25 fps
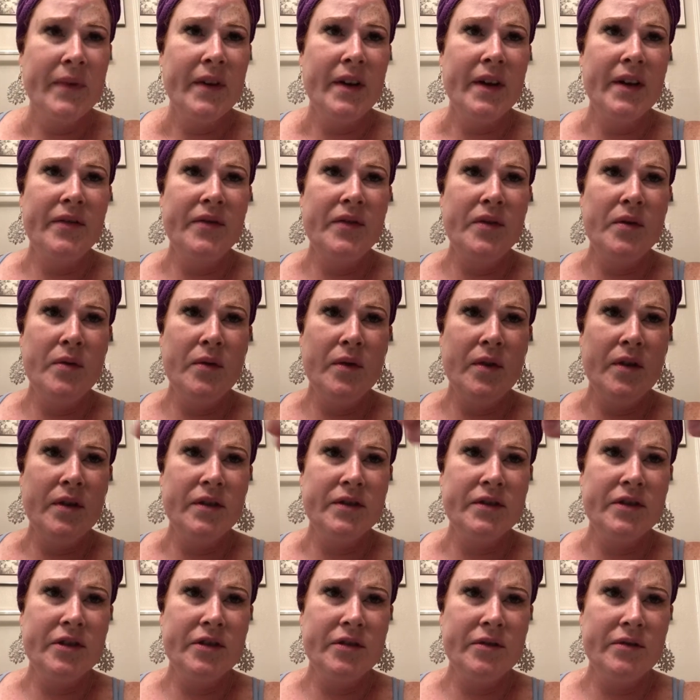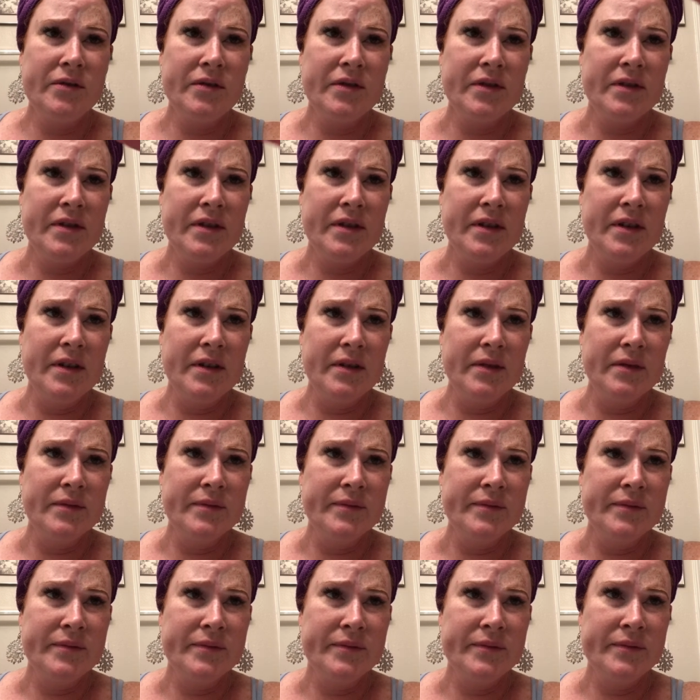If you all choose, you know,
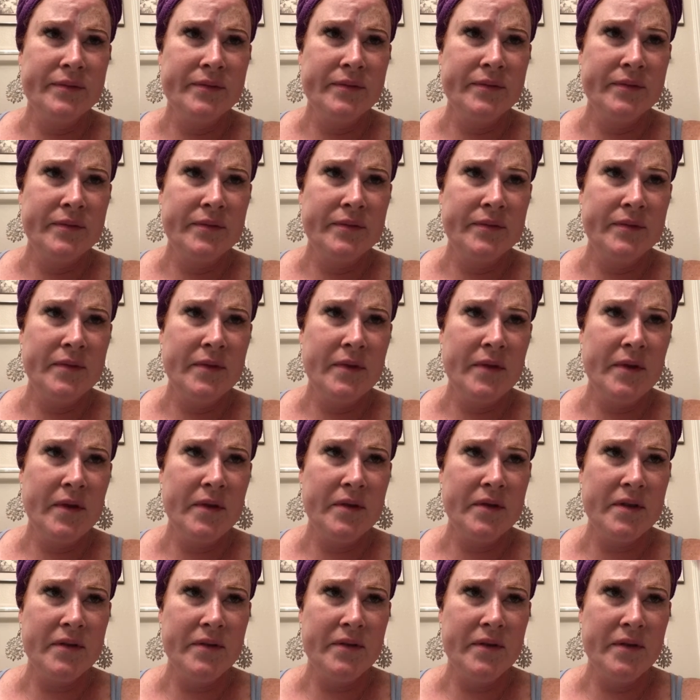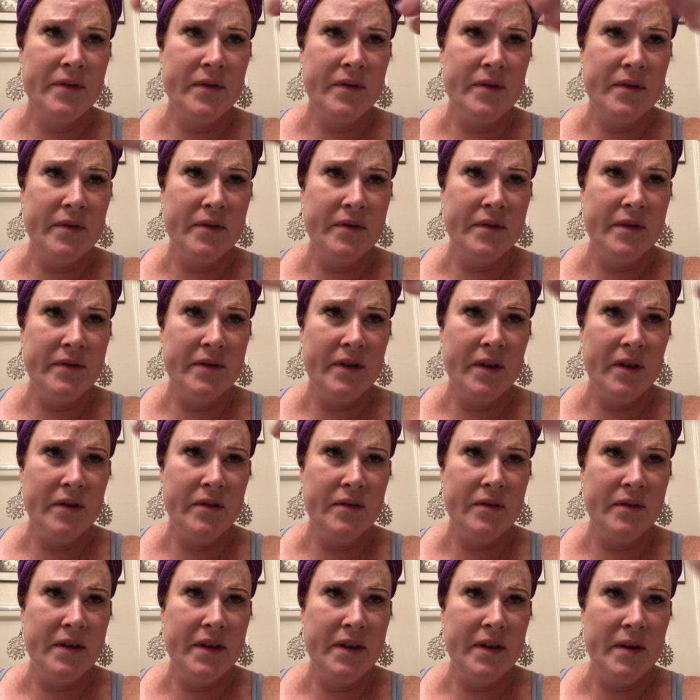those of y'all
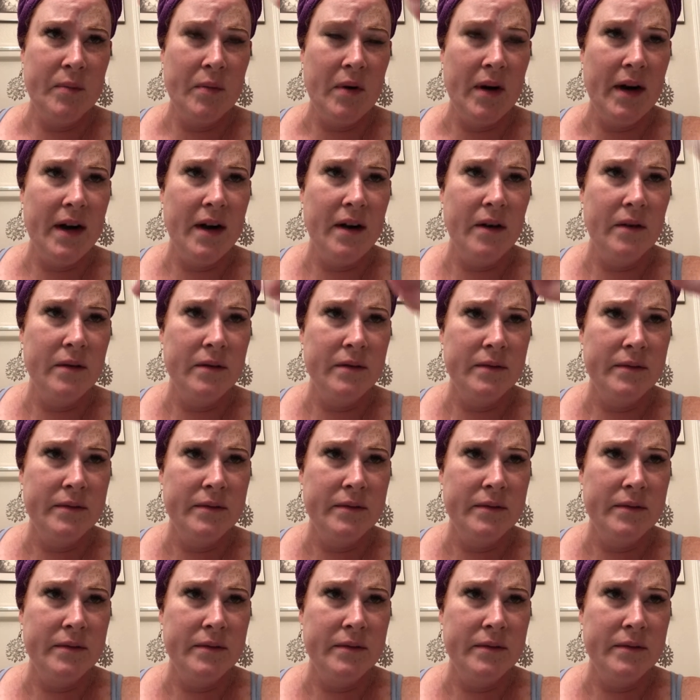who need a brow,